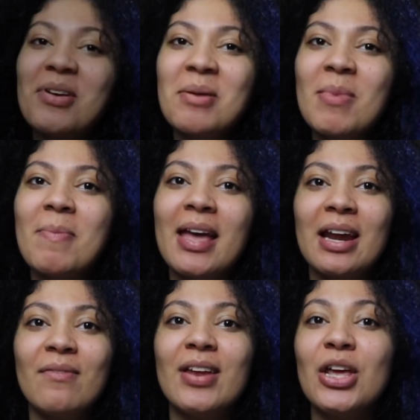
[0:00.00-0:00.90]
we're gonna be
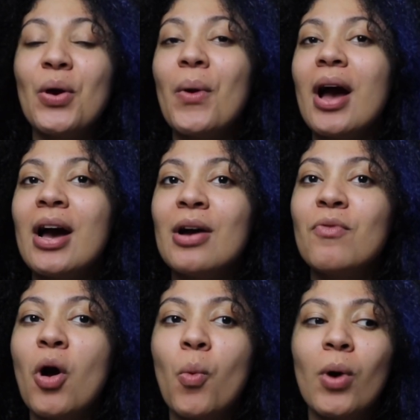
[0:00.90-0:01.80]
making a video of
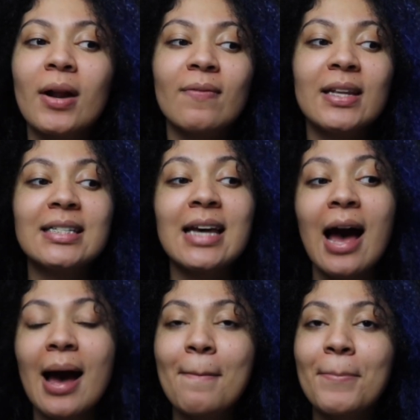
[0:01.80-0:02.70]
one of the
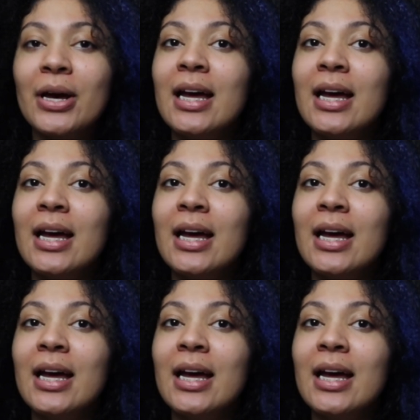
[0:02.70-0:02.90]
top